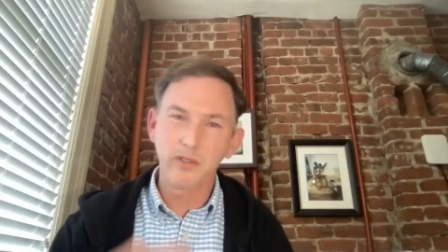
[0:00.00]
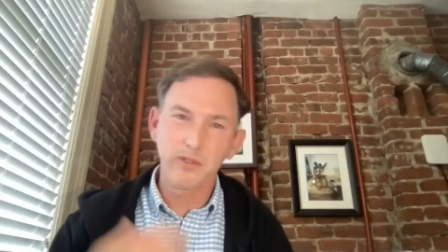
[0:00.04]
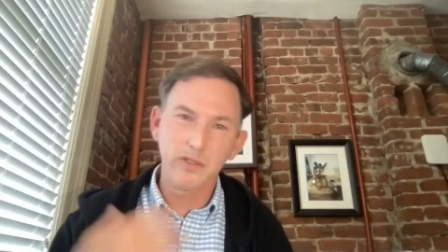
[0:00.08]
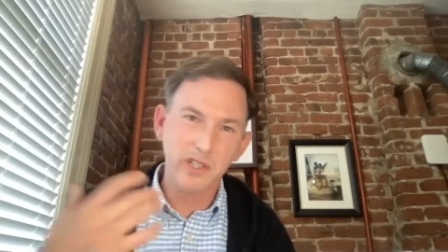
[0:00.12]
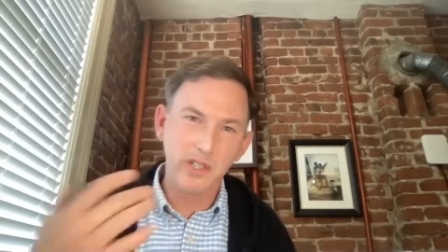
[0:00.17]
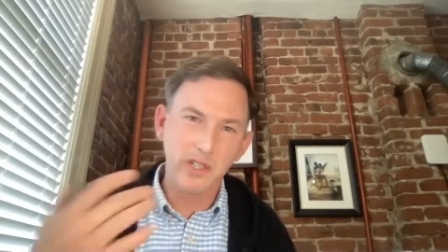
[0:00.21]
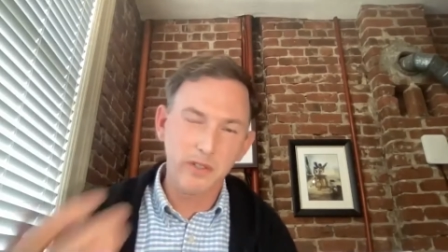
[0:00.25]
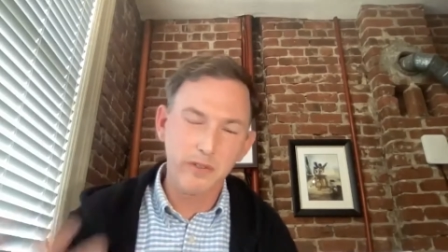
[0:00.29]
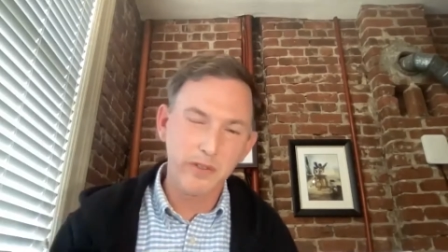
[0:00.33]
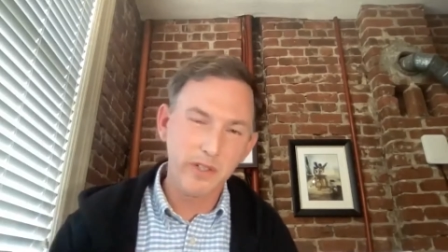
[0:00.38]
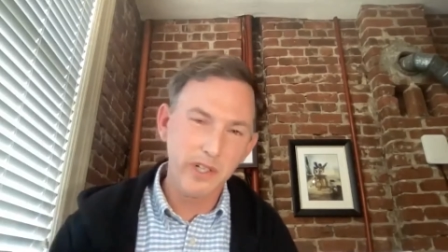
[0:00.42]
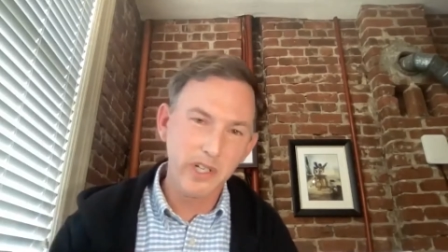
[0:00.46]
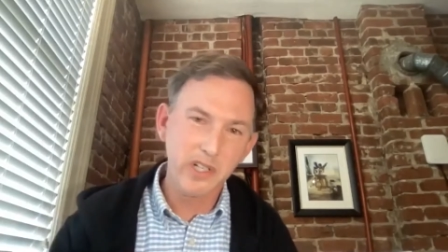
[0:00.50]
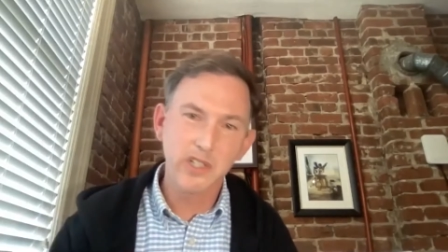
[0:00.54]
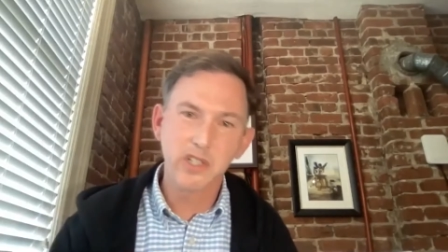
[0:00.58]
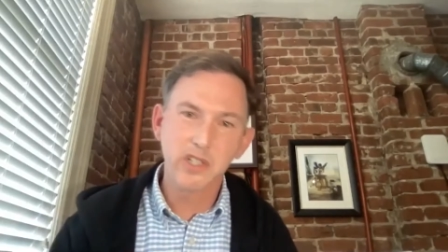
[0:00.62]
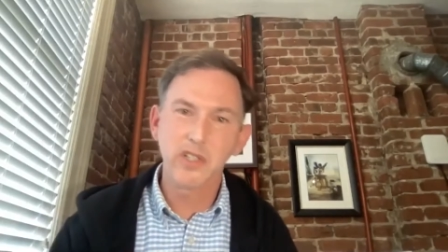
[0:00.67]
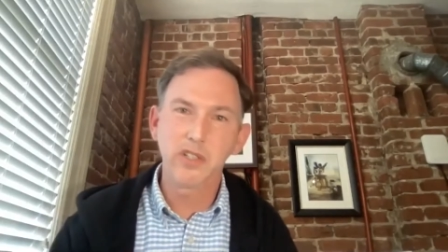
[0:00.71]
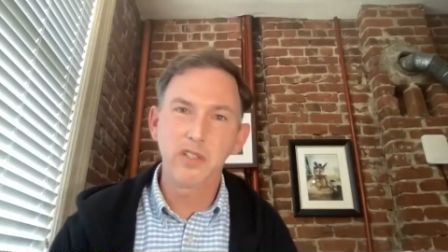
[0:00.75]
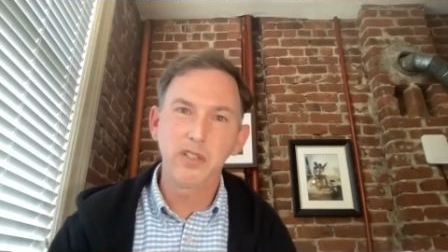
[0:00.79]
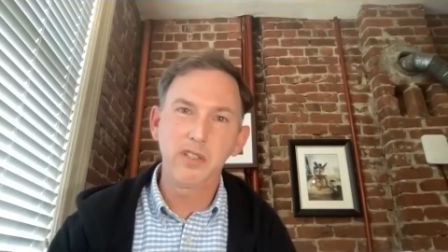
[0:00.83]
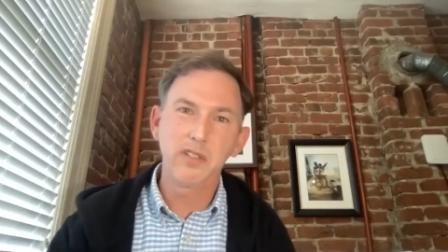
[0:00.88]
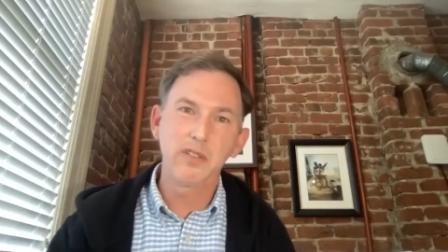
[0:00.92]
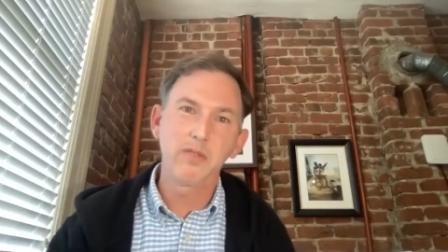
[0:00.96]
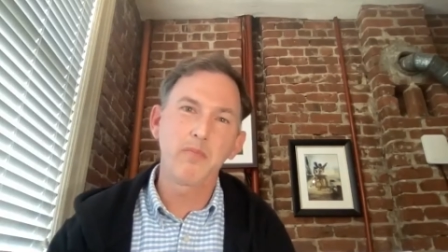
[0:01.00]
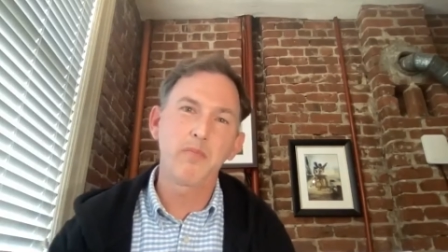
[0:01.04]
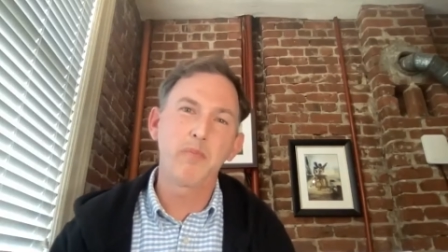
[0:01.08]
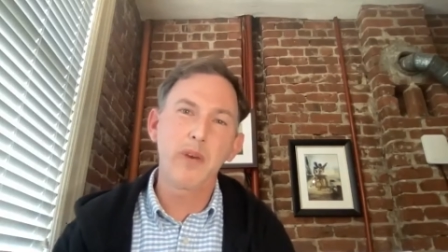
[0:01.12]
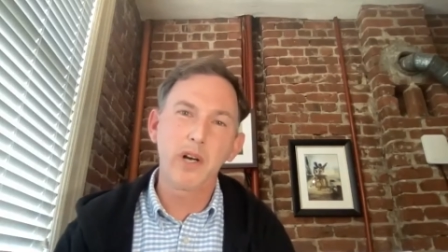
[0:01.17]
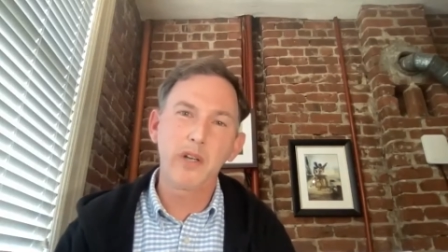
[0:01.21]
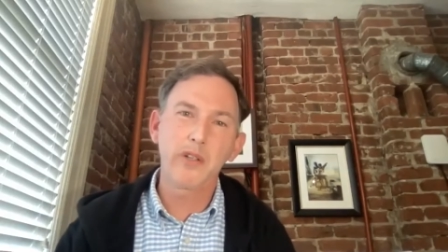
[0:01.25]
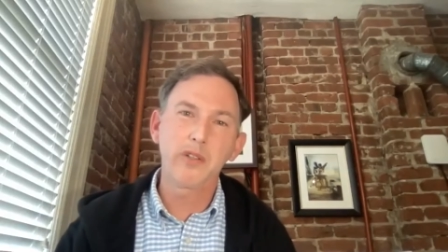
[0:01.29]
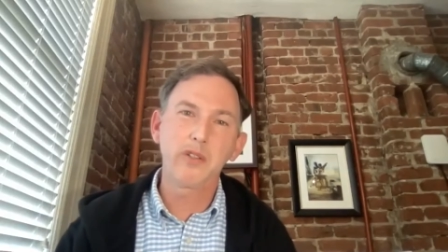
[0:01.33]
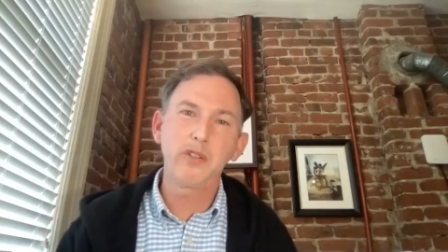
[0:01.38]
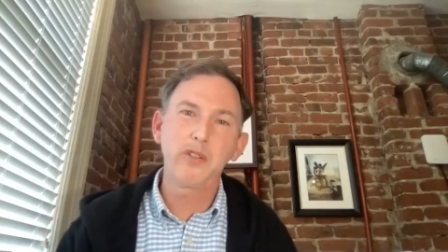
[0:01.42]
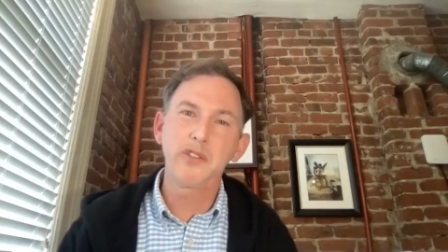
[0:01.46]
generation
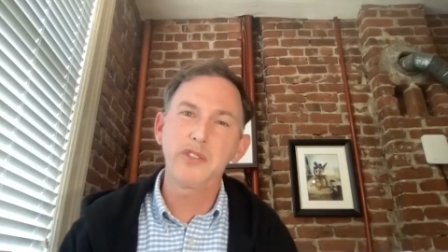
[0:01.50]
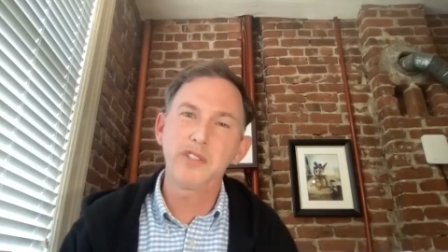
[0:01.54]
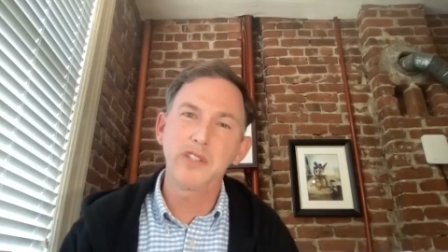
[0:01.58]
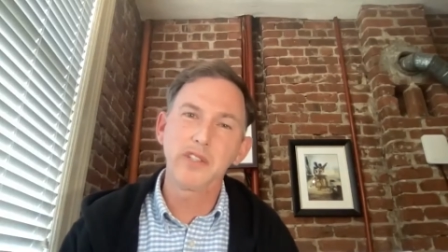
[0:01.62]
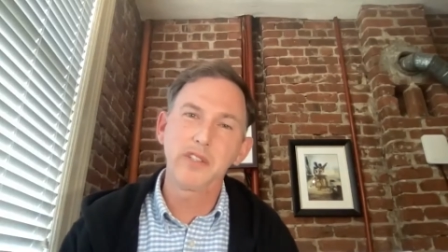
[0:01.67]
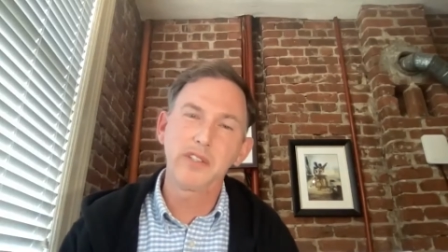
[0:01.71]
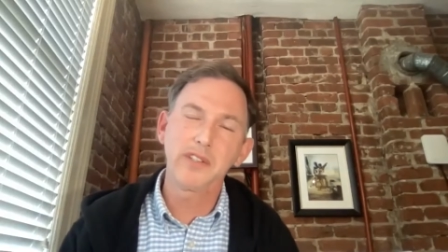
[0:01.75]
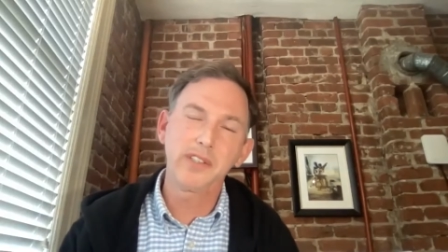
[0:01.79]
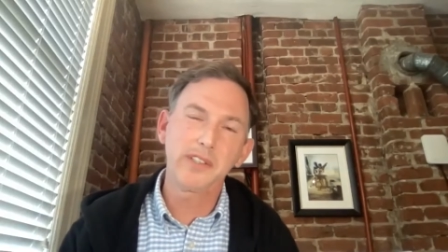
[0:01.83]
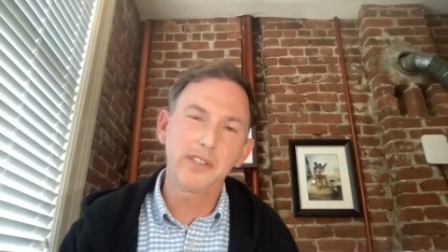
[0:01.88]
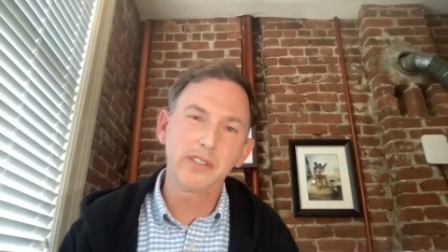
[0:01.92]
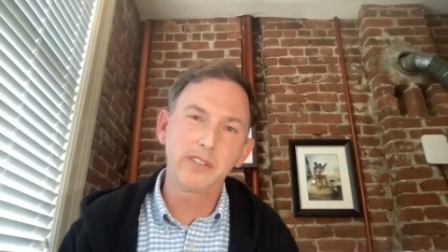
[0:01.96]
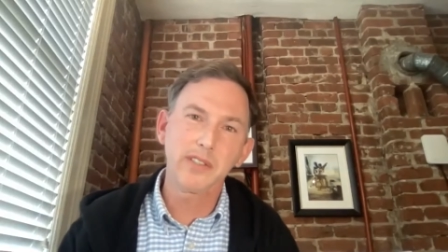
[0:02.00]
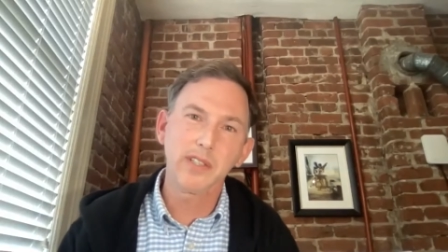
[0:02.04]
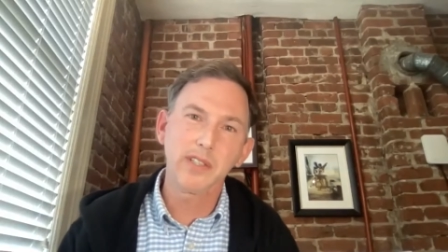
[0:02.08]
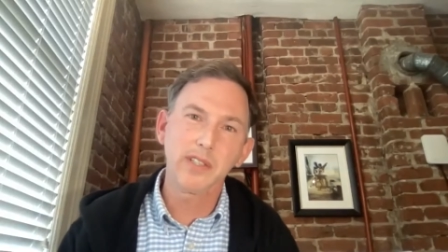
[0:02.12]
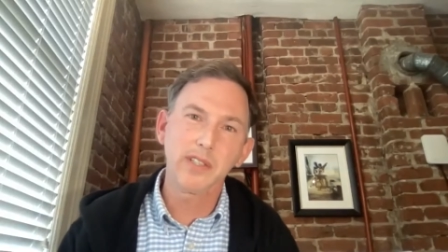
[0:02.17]
models and things